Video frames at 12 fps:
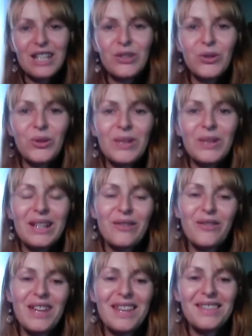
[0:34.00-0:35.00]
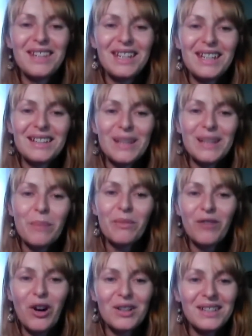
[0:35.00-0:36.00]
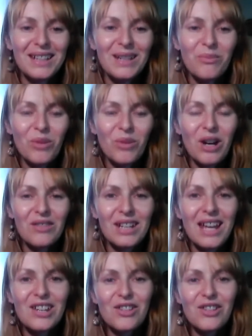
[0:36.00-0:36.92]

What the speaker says: to live in the Timbavati Private Nature